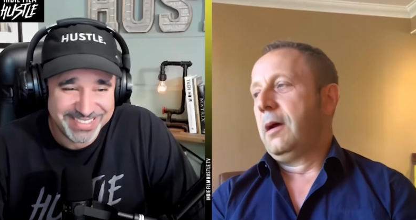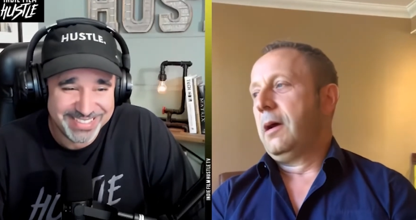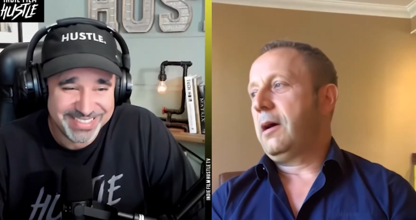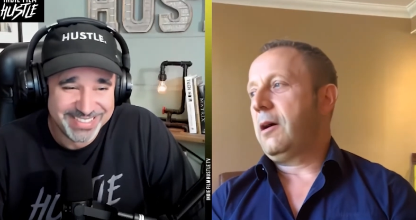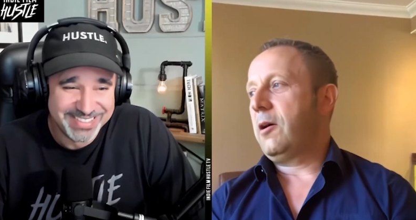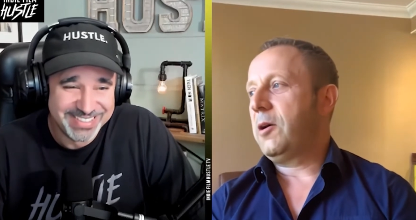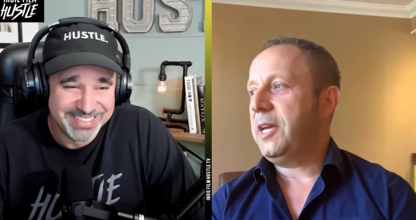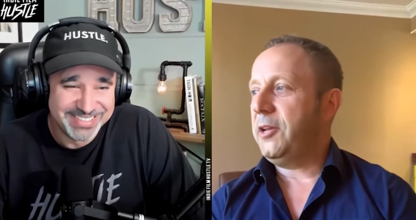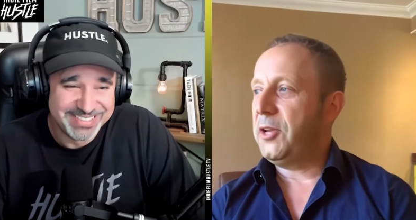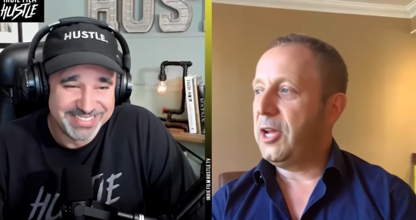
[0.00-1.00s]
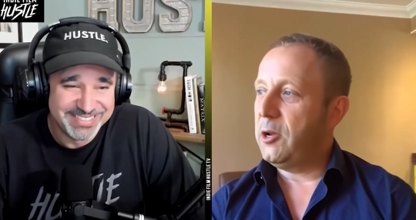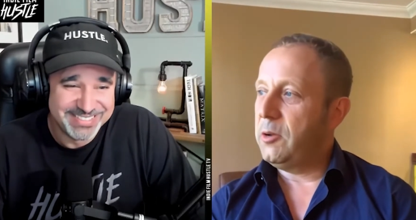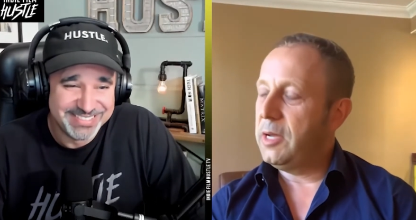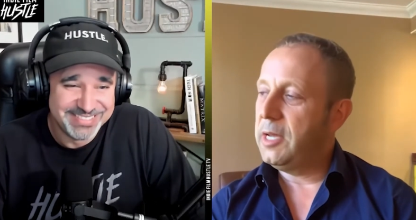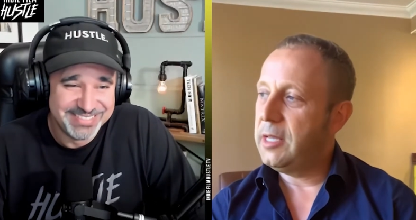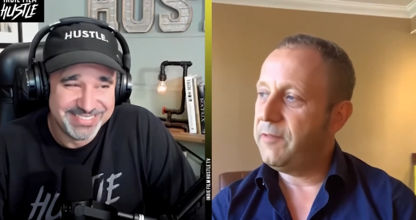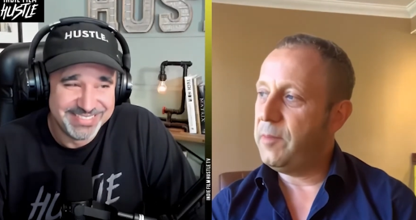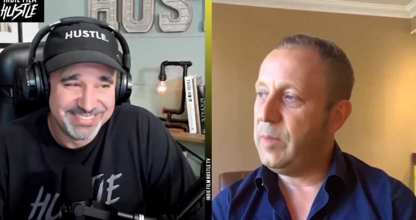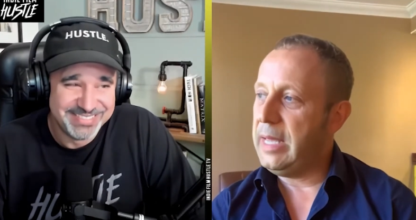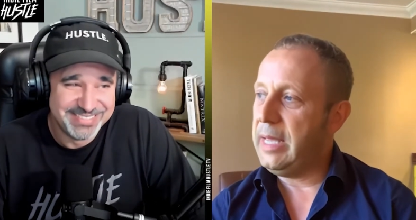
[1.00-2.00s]
Speaker 1: Oh, you know, for
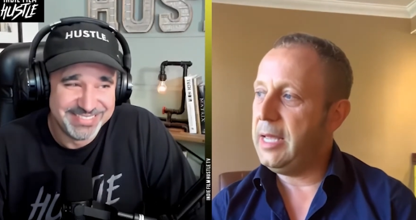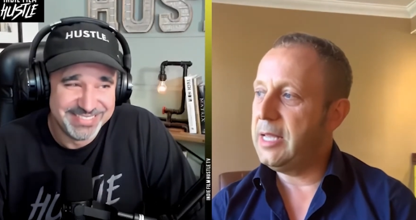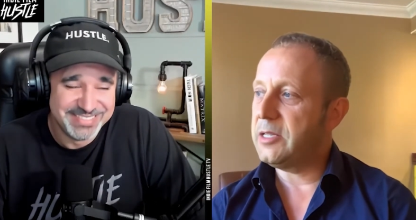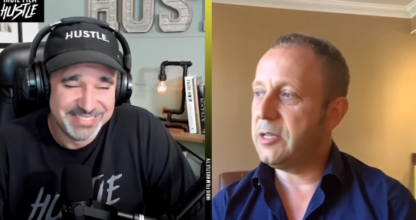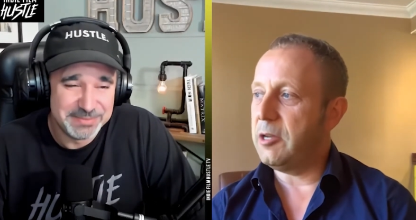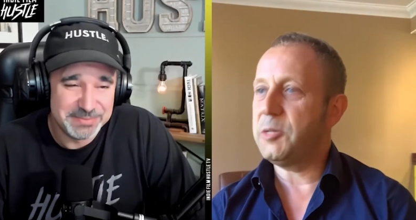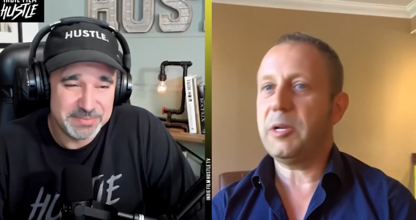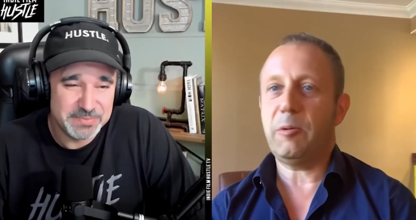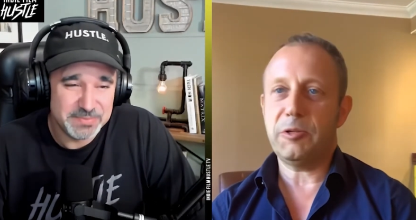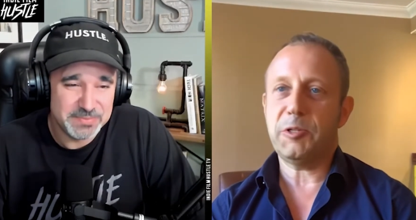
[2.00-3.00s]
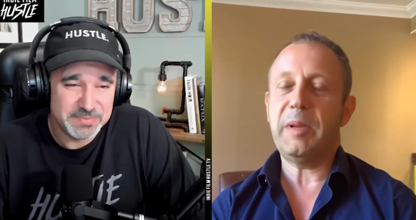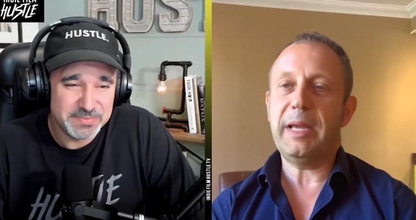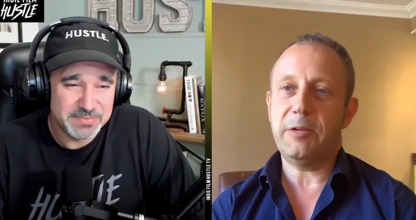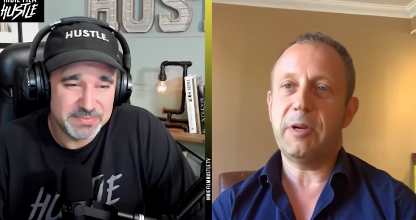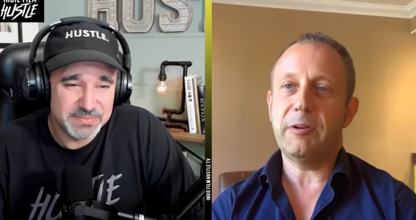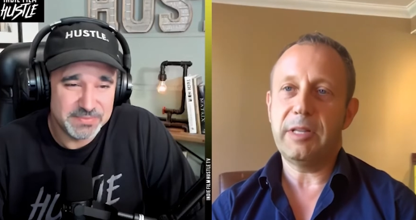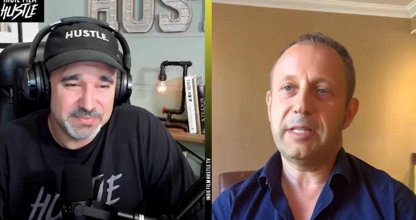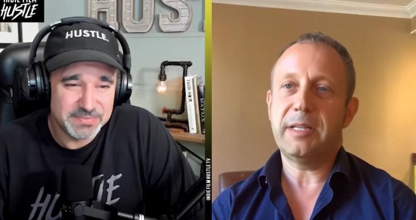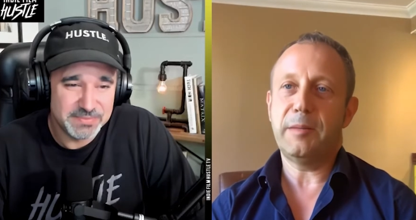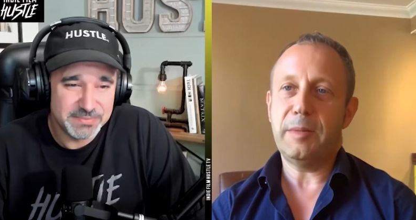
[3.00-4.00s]
me, it started when I watched Blade Runner in the
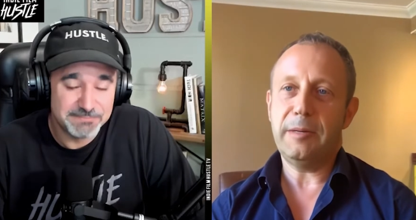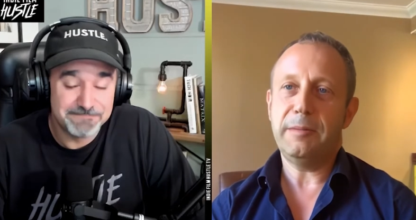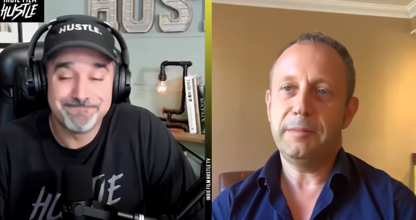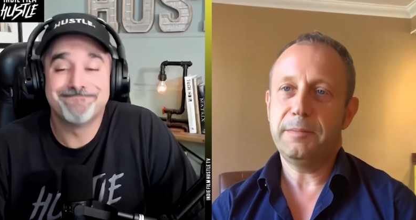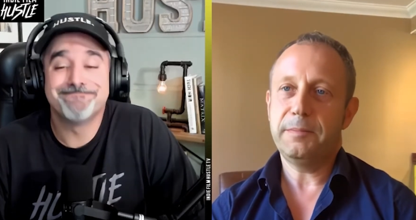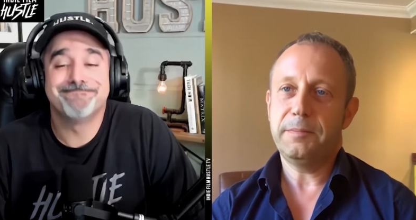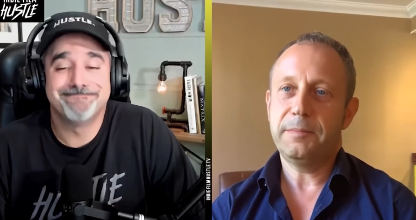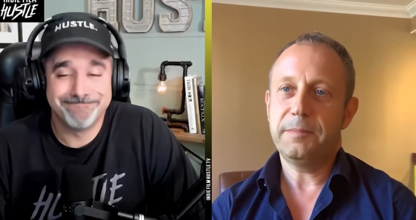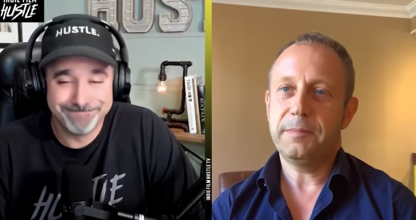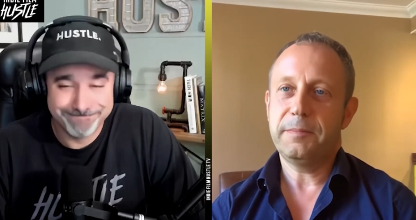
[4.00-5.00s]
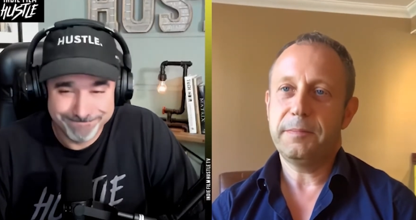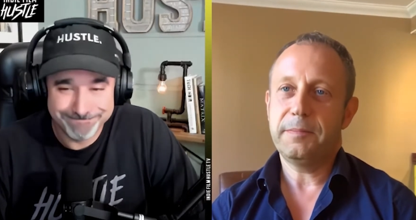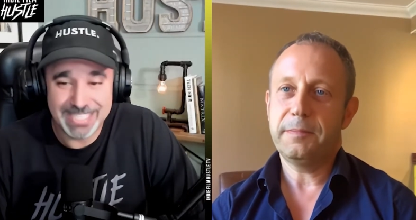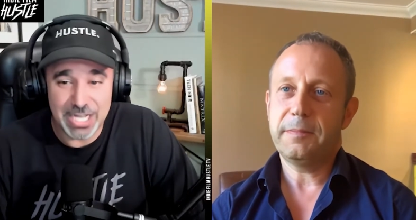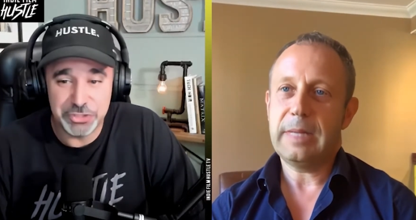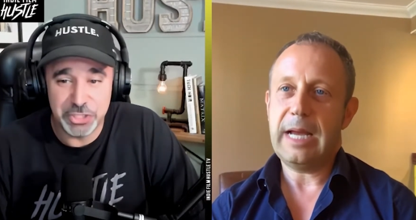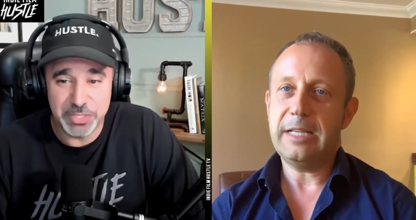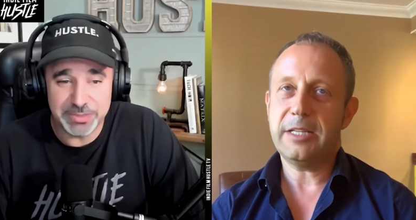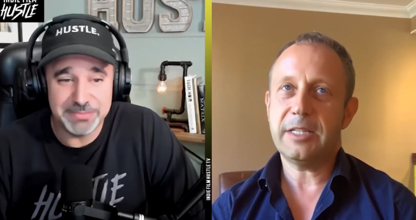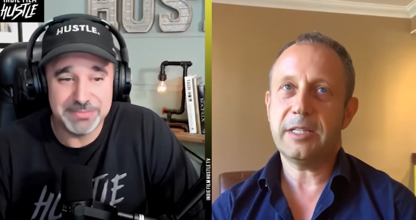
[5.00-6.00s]
cinema. That'll do I
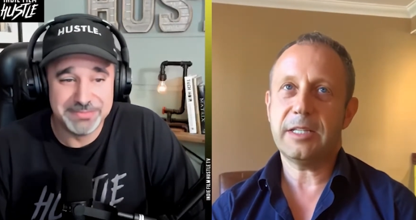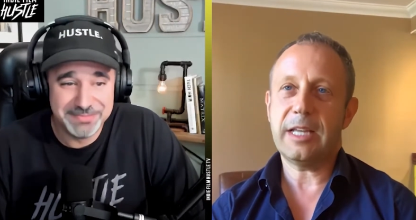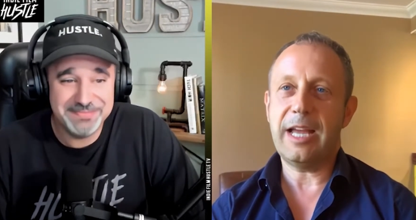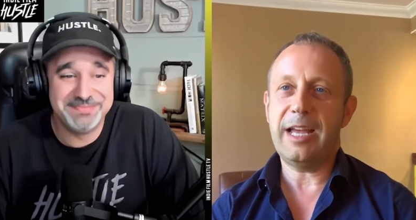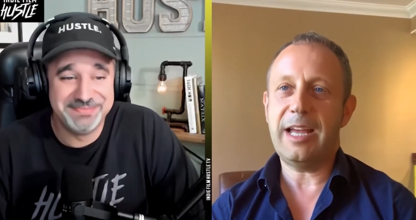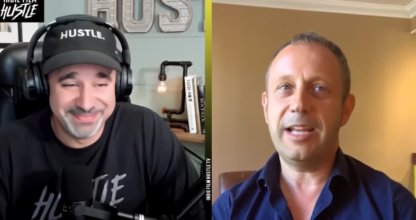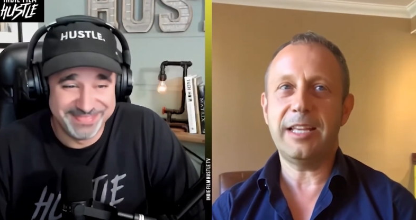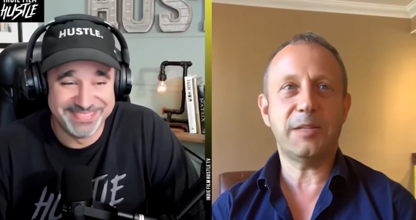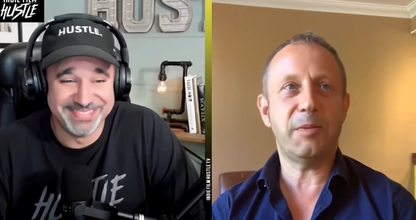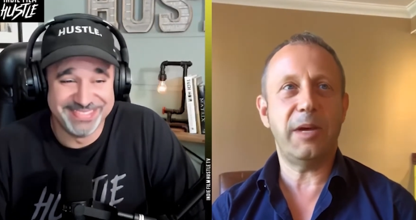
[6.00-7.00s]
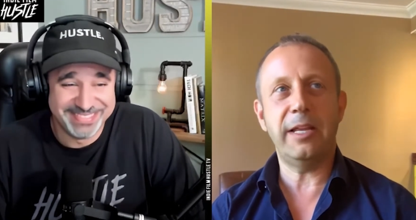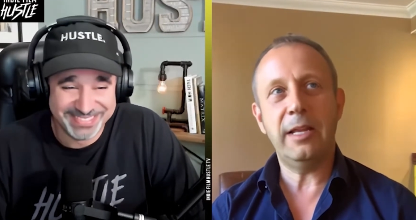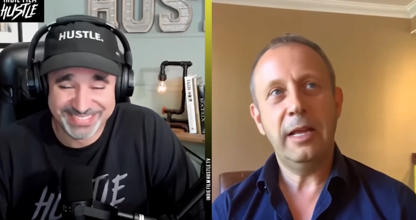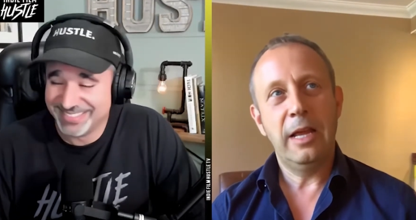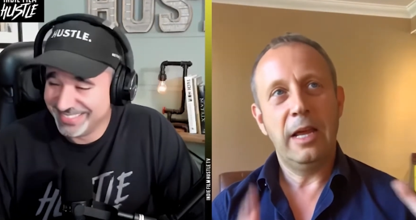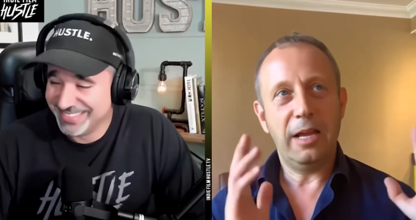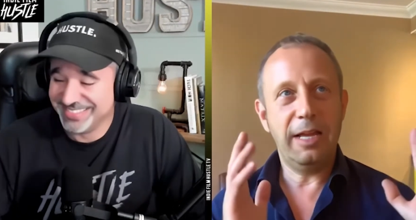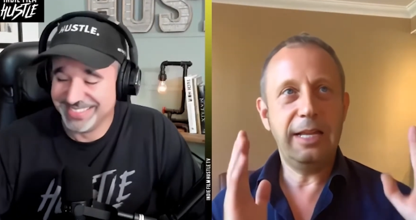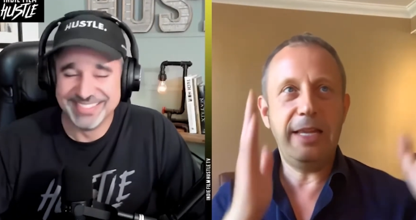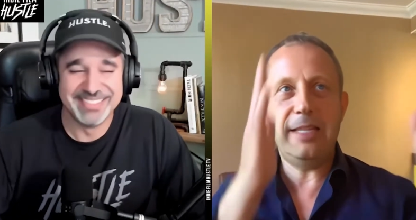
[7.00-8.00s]
just, I just went,
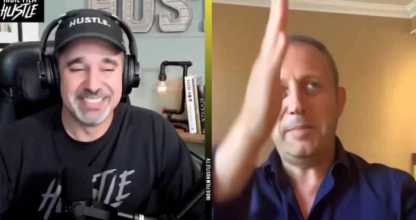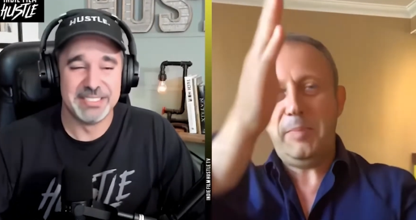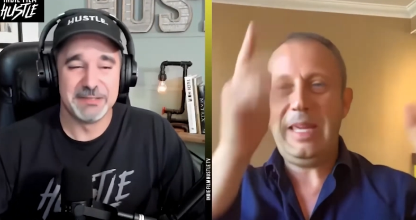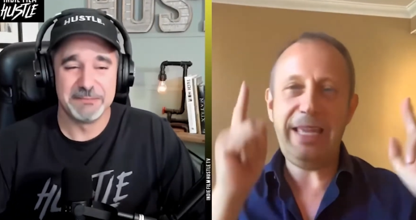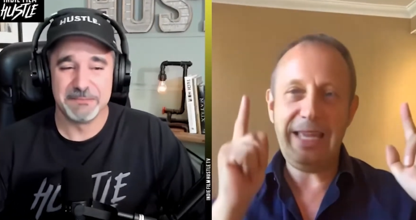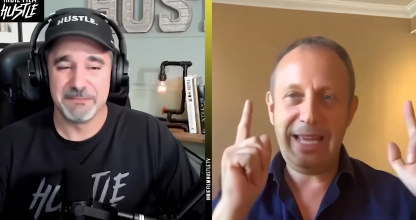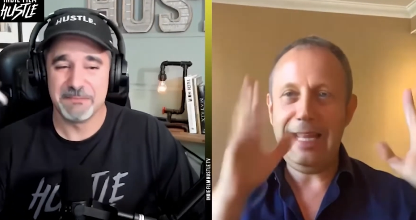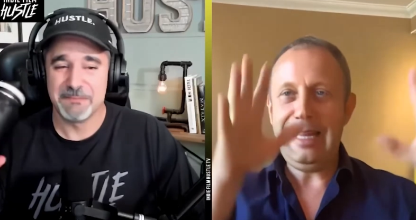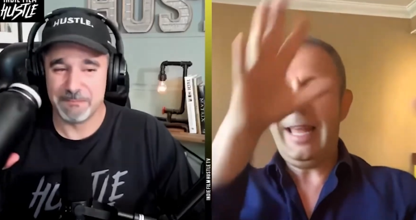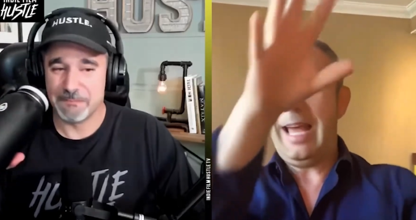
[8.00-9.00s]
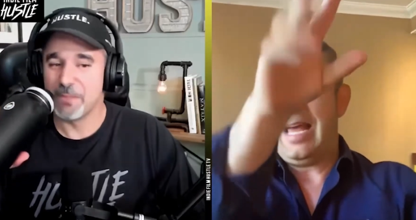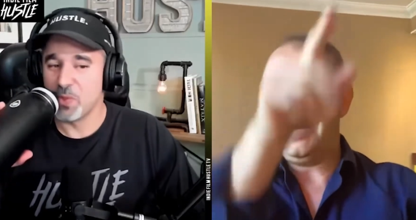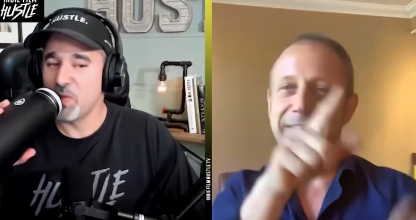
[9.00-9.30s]
I need to be in that